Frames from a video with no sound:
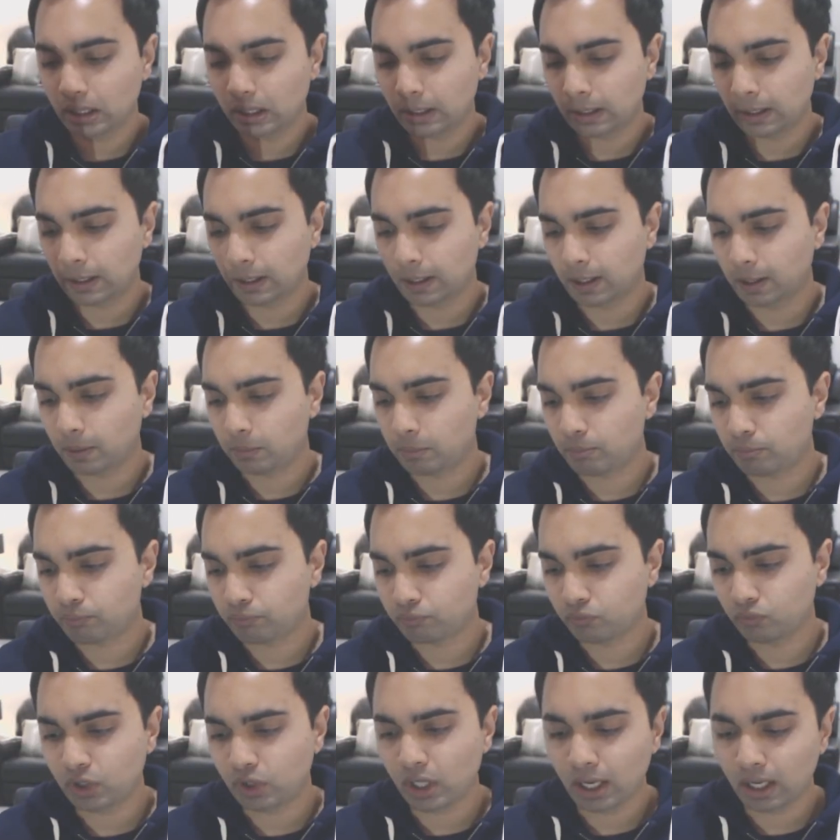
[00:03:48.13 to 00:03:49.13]

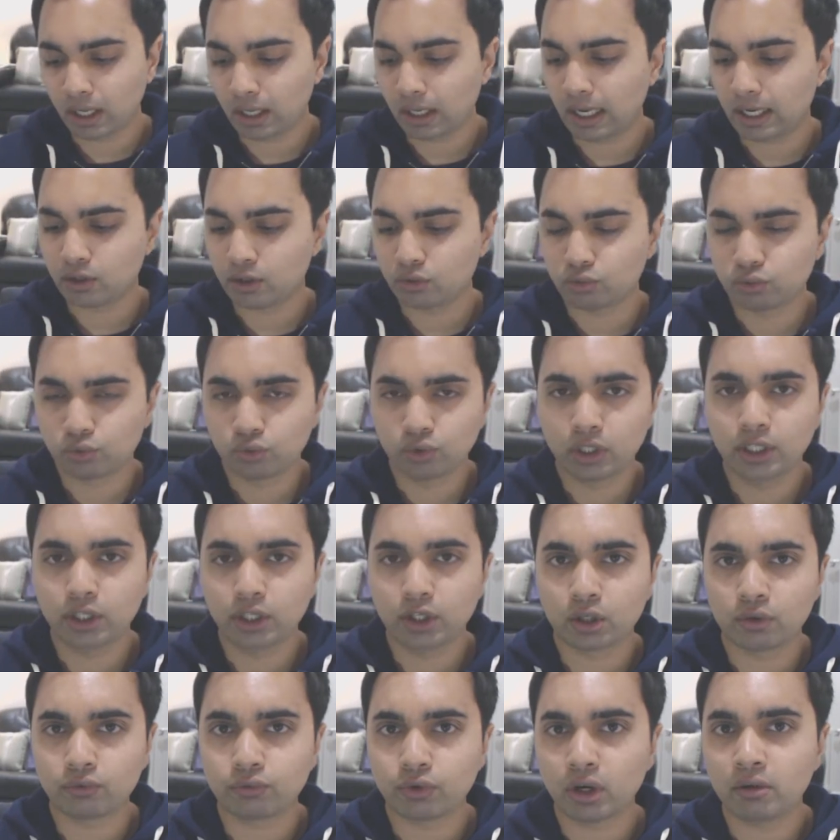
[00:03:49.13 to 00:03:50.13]
Um, yeah, and really
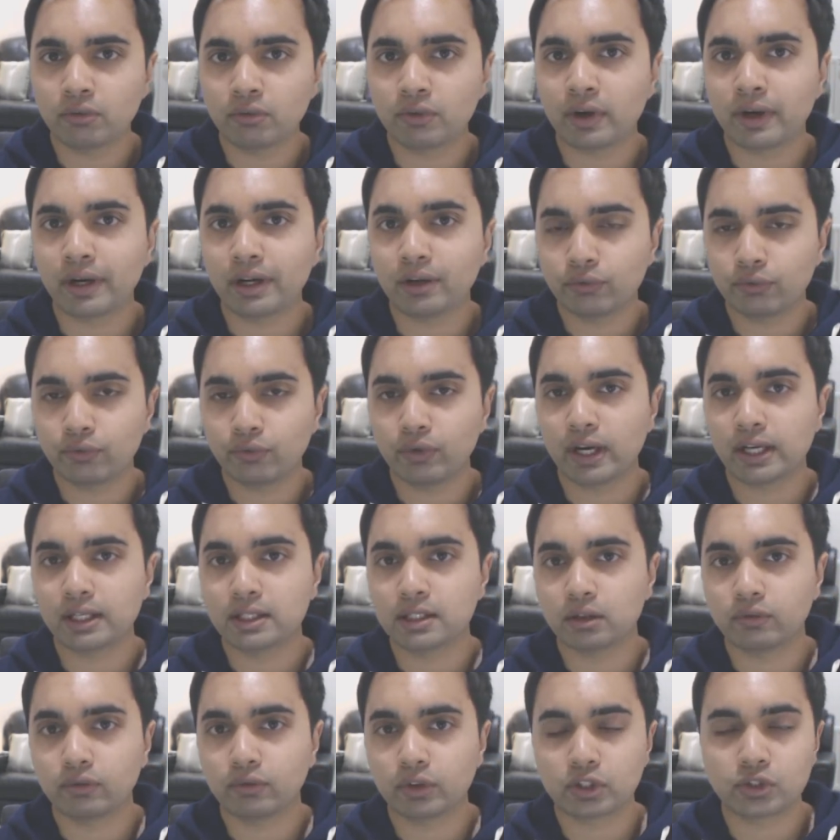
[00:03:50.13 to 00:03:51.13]
good, very very
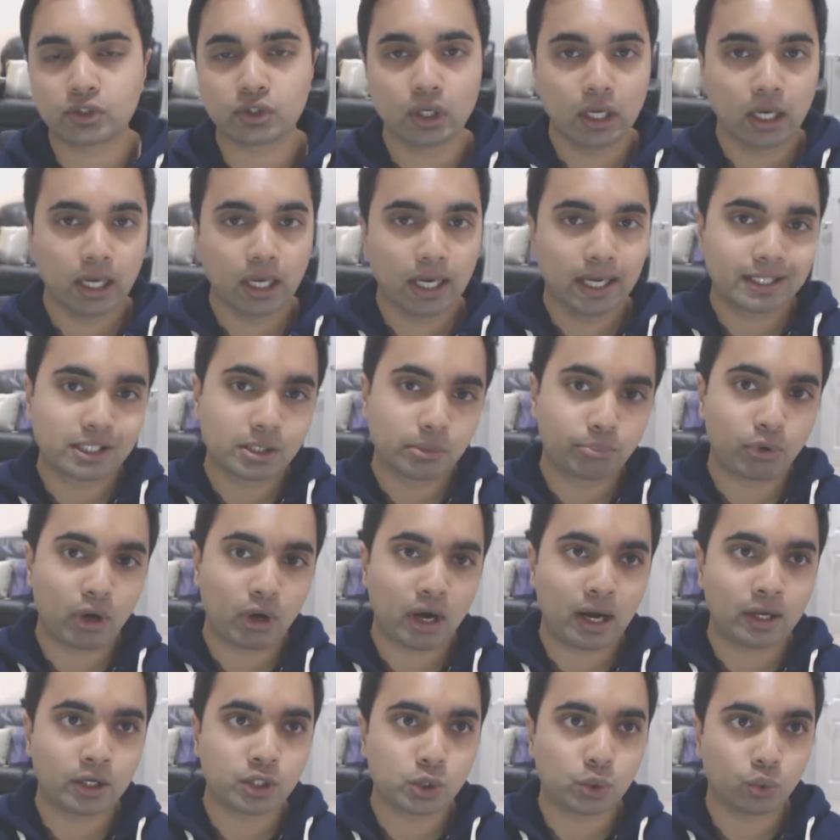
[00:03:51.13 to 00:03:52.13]
effective. It's it's a
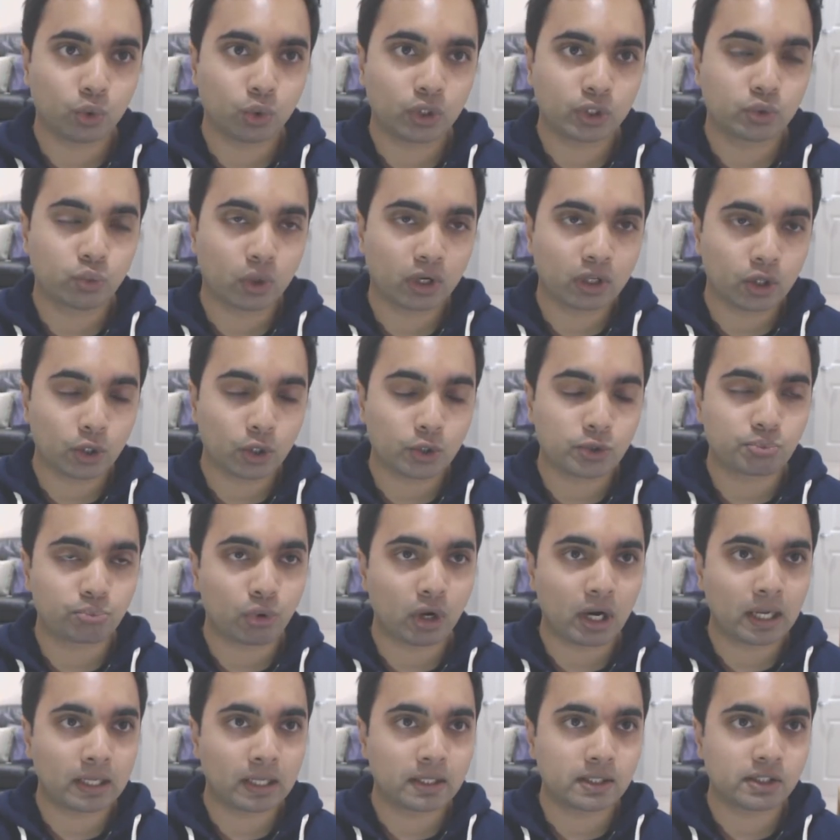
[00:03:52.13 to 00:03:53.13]
brand. It's one of those
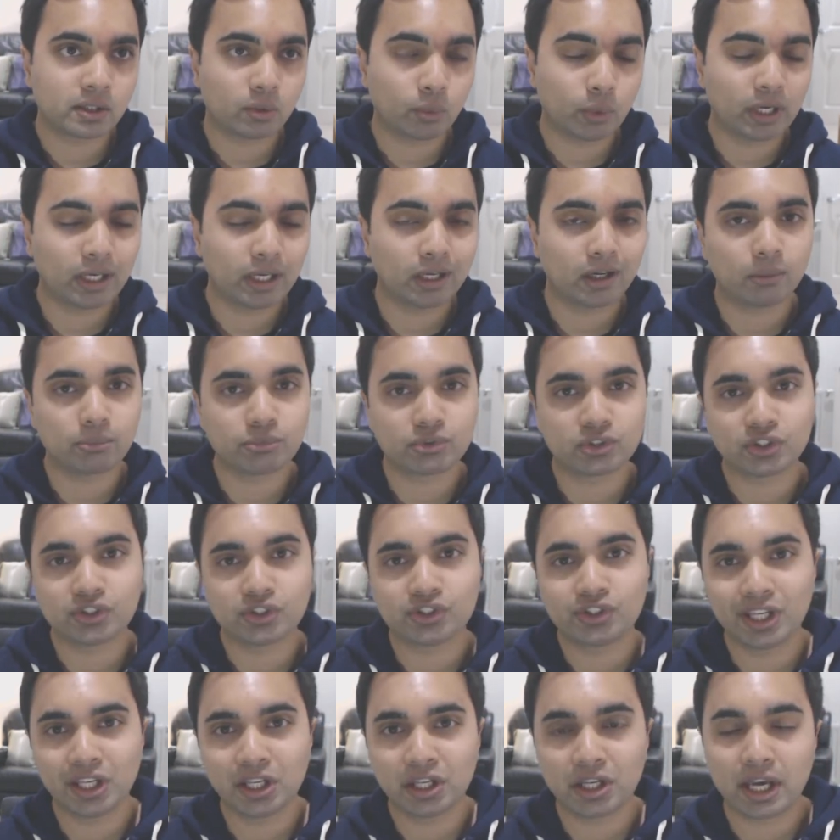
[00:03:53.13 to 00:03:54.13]
brands when it comes to
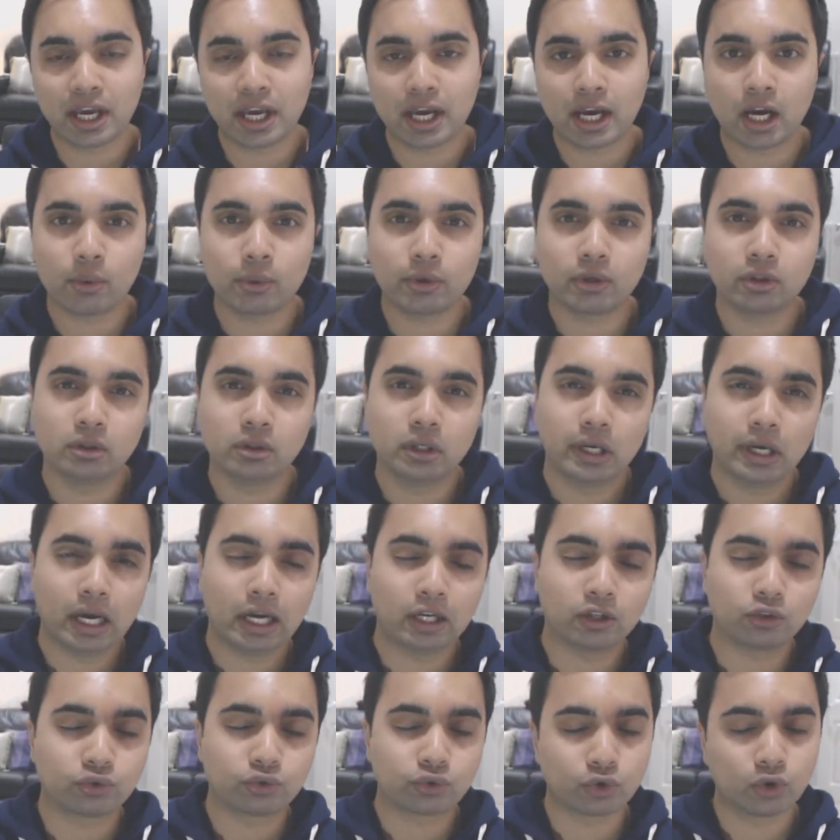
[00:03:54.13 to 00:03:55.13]
skincare and
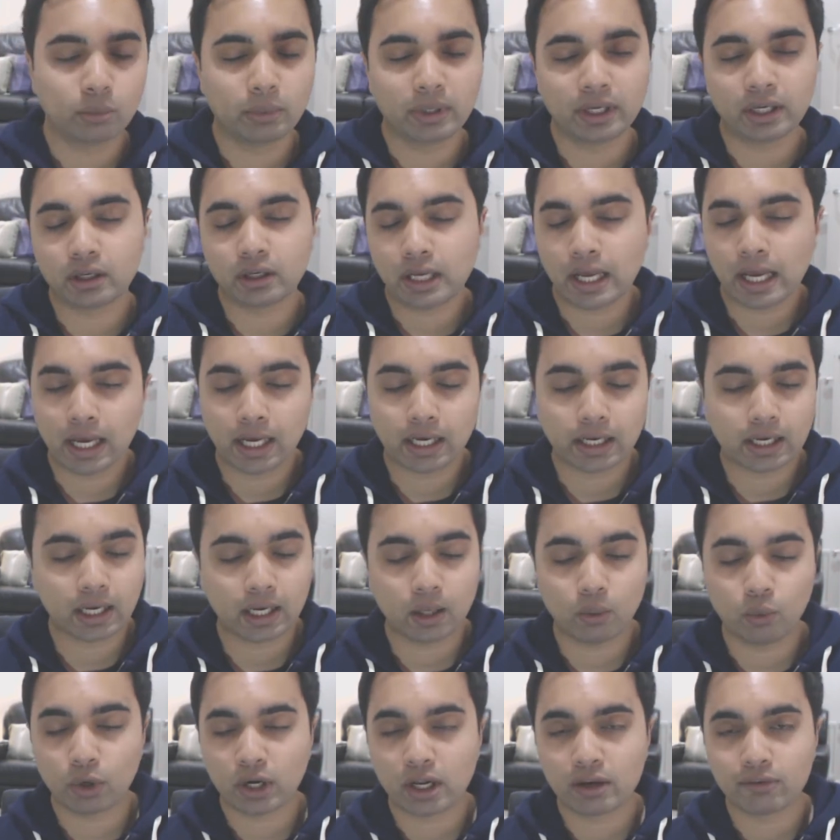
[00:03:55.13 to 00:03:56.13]
and grooming and hair
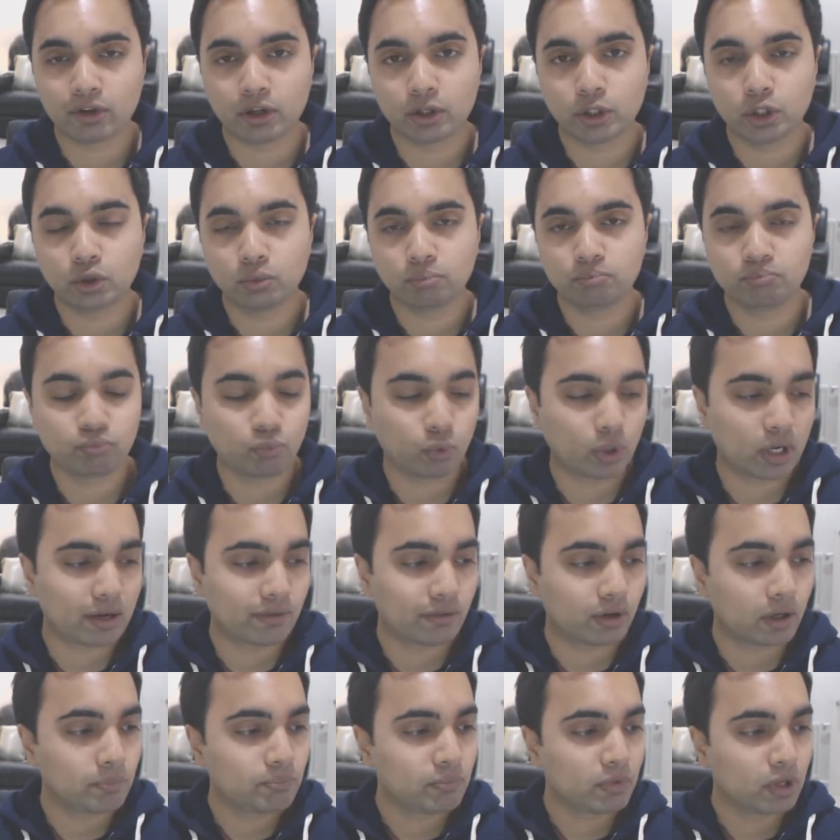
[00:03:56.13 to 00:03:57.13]
care, whatever
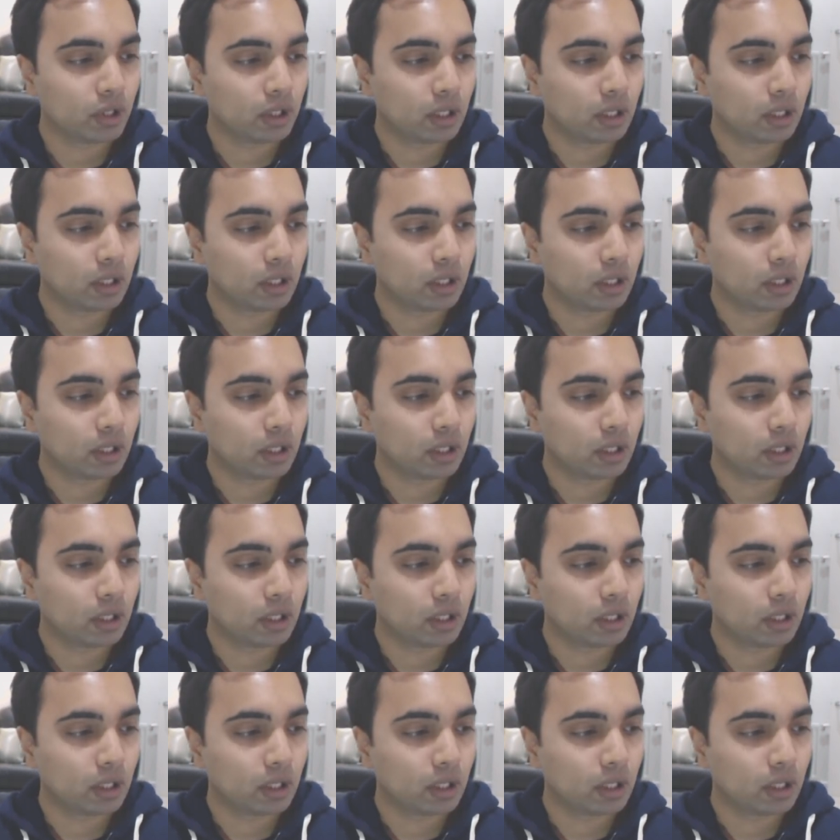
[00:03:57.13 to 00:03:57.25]
whatever.